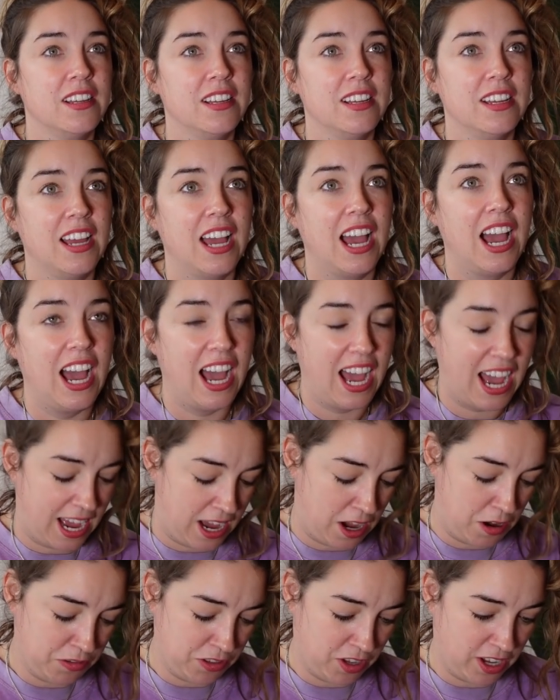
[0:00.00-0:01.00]
Oh my God,
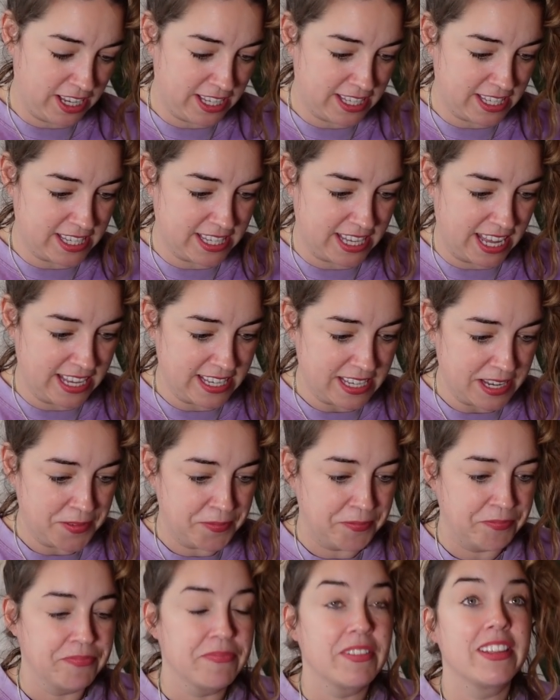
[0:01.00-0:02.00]
how nice is like
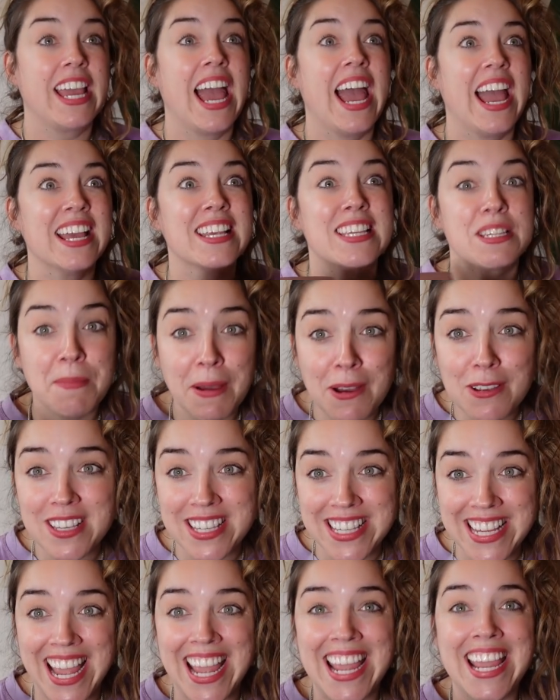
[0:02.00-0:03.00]
this? Yeah, it
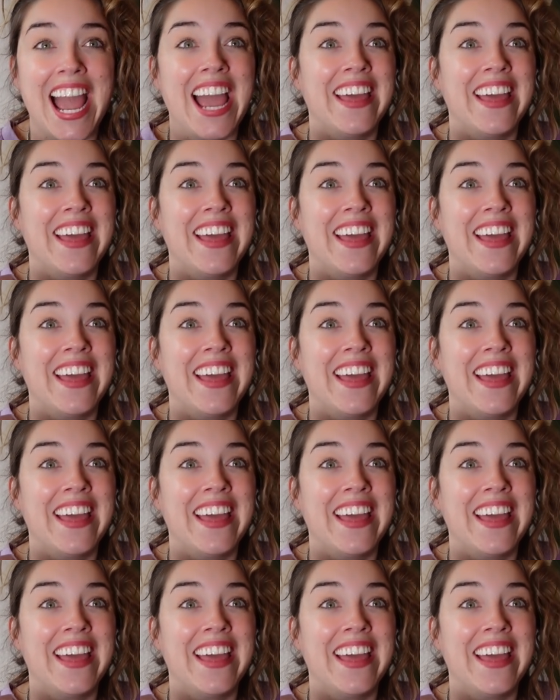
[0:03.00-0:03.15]
smells, yeah. See?